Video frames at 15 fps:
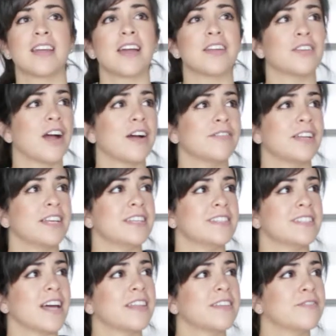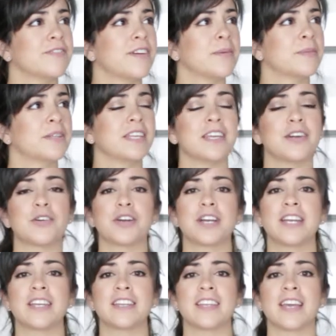I don't have any Italian family or
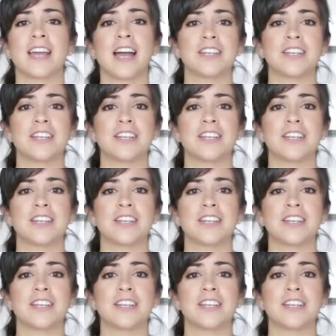anything.